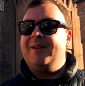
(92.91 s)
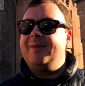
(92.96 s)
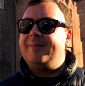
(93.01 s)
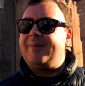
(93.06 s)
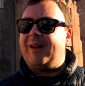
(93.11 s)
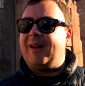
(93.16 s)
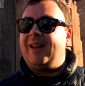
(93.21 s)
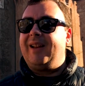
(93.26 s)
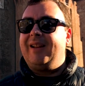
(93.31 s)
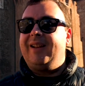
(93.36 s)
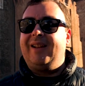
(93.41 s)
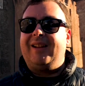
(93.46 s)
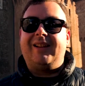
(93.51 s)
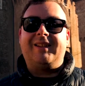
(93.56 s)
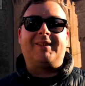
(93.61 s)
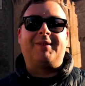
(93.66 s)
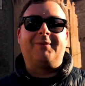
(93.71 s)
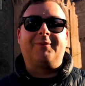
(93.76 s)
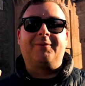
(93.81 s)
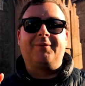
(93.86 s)
But
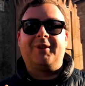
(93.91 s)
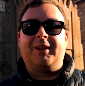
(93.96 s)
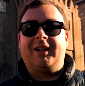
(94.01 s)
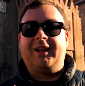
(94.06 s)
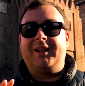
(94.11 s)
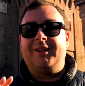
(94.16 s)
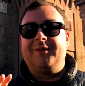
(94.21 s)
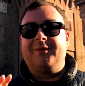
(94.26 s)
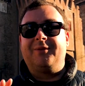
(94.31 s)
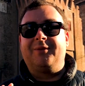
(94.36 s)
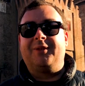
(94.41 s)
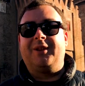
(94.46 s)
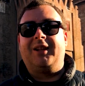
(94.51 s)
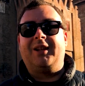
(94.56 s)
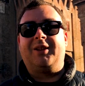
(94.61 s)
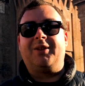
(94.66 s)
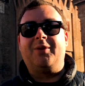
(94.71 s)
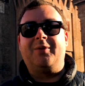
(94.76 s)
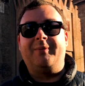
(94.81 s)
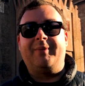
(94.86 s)
it's a really, really
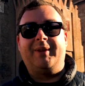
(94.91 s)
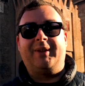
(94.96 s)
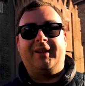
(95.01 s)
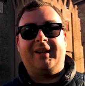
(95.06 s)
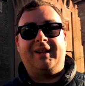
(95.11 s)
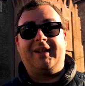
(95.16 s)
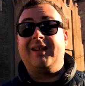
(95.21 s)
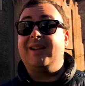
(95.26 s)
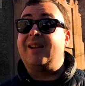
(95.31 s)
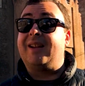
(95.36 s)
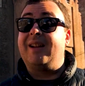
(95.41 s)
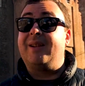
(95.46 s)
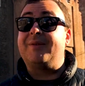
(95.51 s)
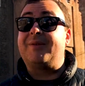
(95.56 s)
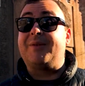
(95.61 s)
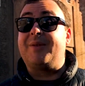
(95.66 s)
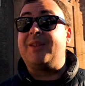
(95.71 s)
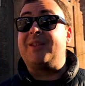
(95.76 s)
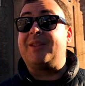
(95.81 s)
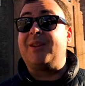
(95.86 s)
cool building. It
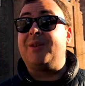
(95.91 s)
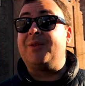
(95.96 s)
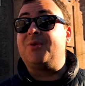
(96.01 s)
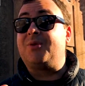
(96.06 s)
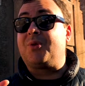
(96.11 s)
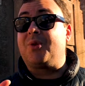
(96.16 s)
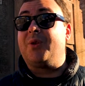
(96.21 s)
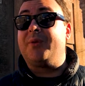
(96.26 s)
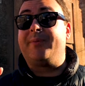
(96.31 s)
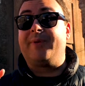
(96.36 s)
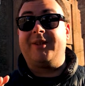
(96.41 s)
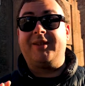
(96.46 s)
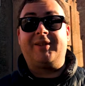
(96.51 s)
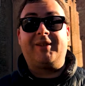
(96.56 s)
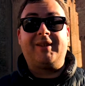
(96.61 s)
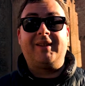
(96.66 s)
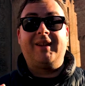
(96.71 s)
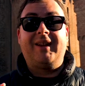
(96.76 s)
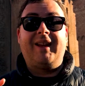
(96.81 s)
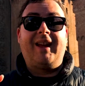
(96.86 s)
comes with its own
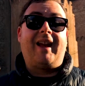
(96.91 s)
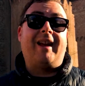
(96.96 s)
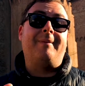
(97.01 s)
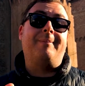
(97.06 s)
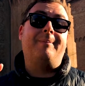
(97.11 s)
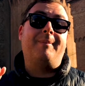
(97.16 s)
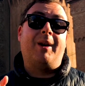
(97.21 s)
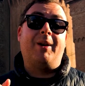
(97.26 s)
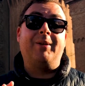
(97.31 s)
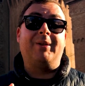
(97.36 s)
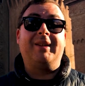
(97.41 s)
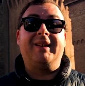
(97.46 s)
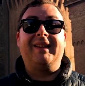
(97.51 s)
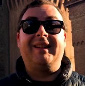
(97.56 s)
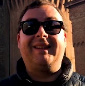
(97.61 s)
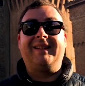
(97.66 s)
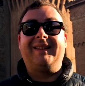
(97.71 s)
drawbridge and moat.